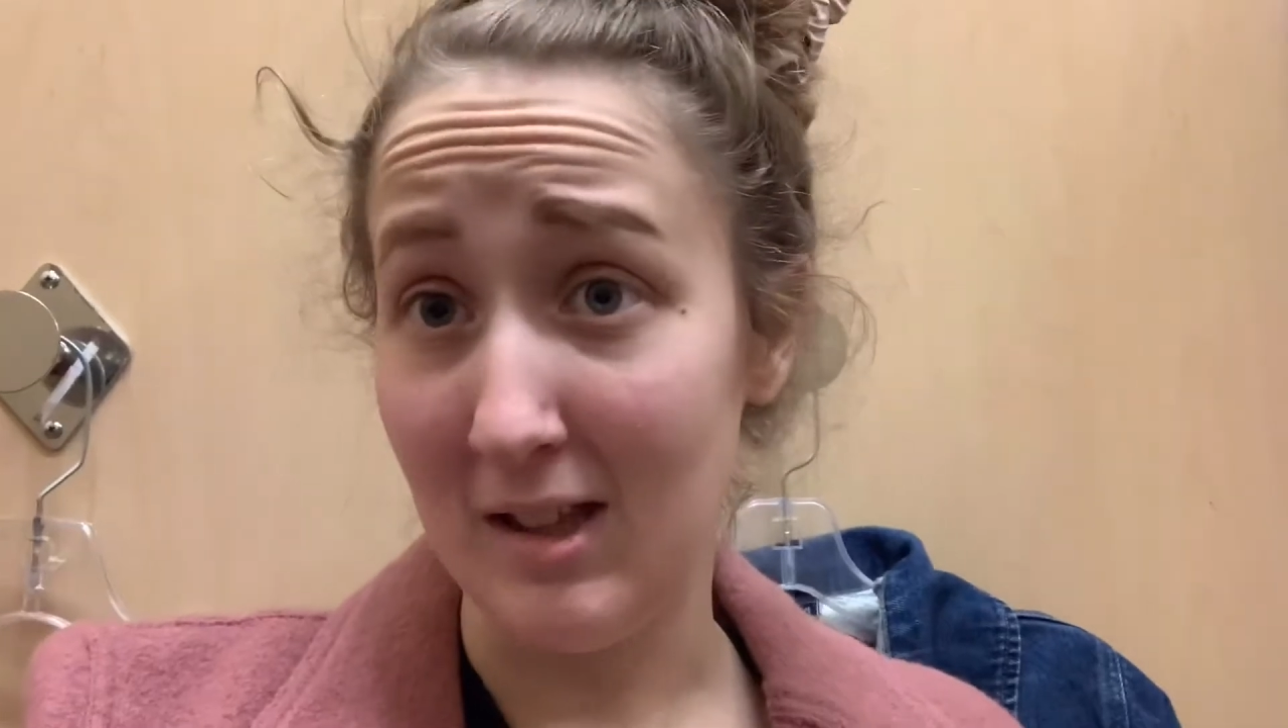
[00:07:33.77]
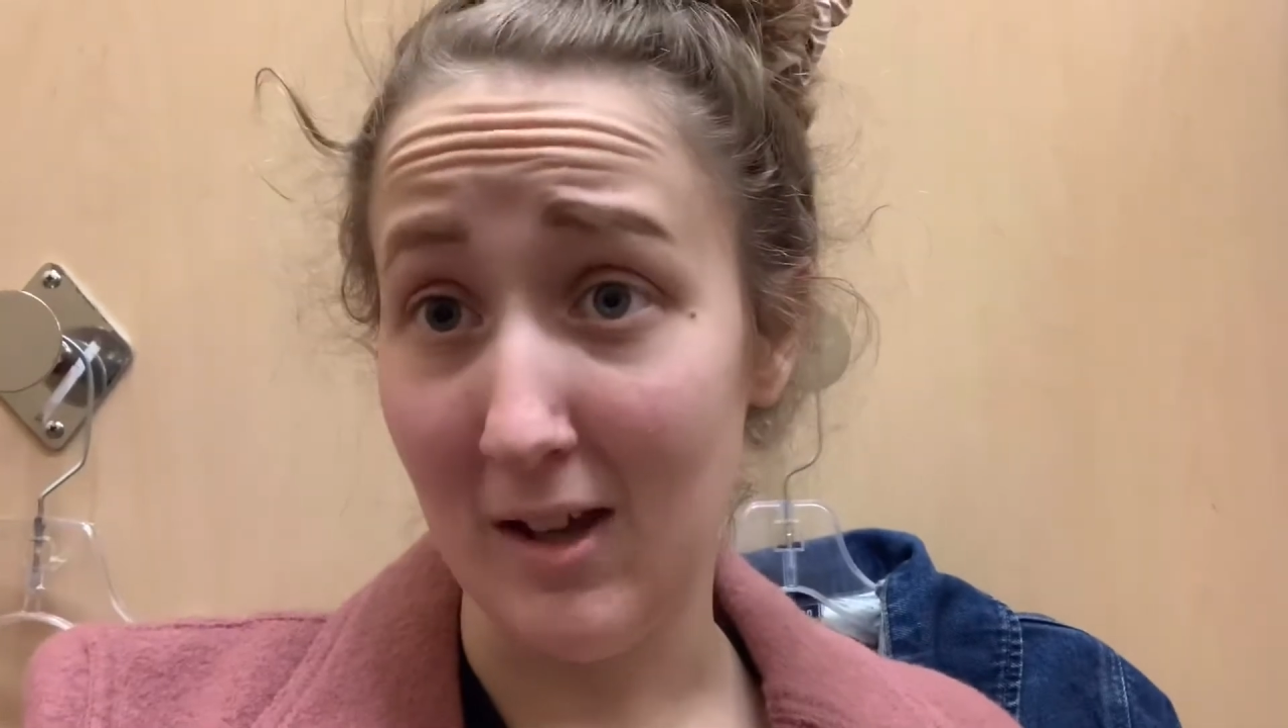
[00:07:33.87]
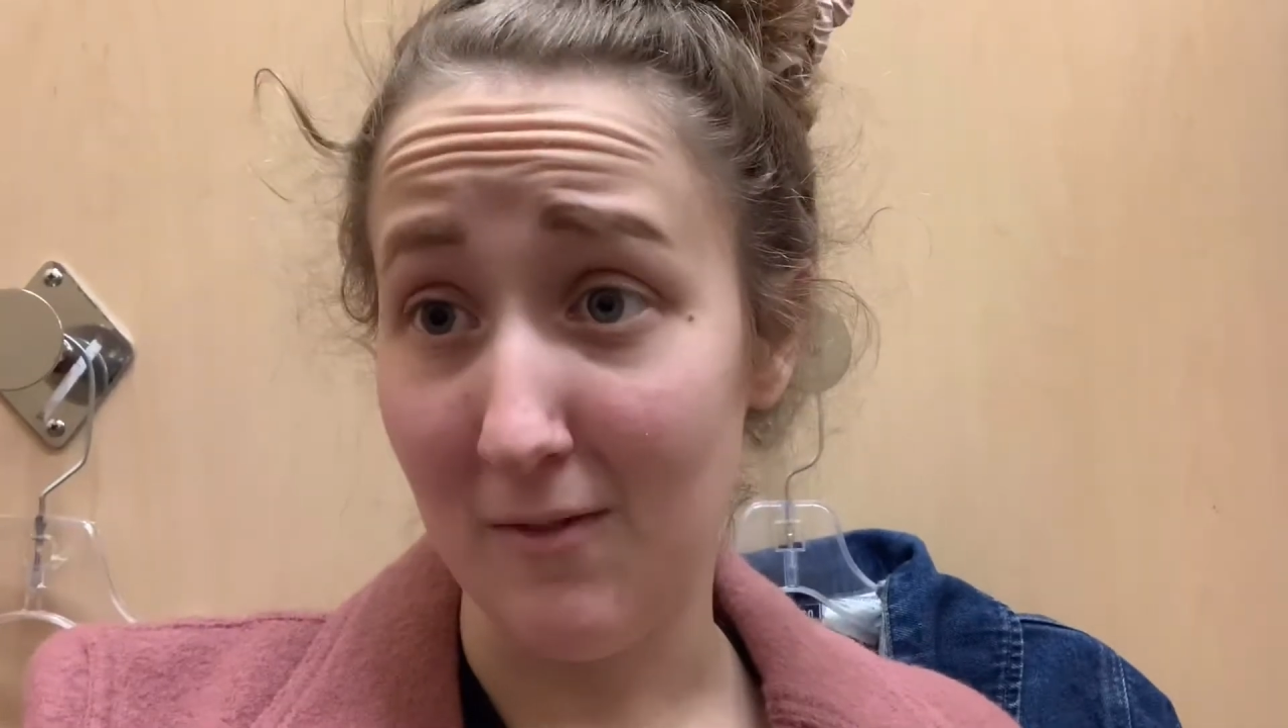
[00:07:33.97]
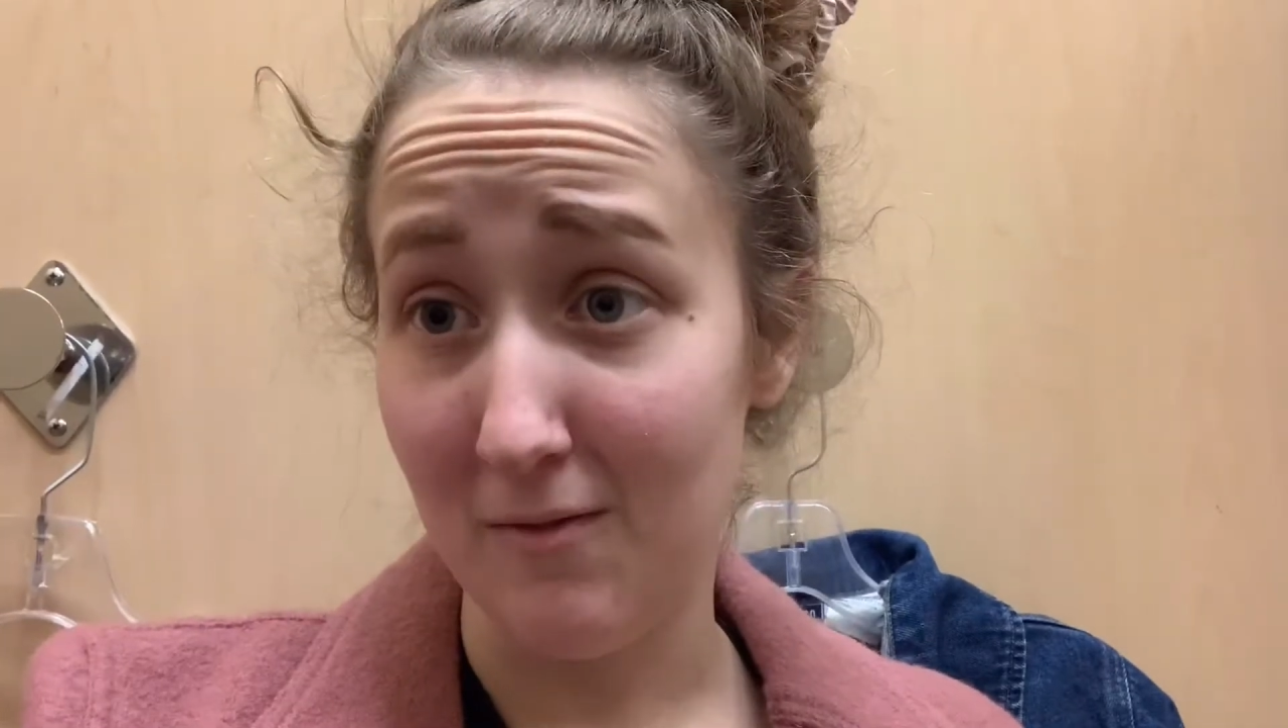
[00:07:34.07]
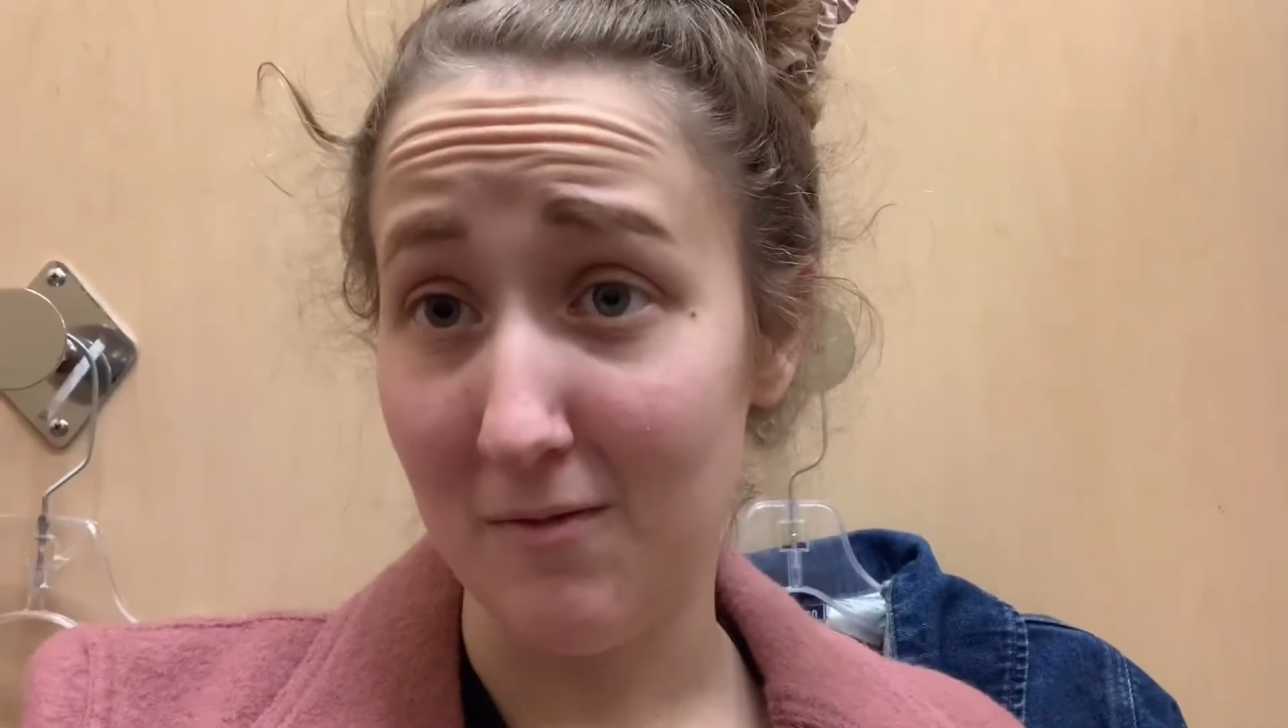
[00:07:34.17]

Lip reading: love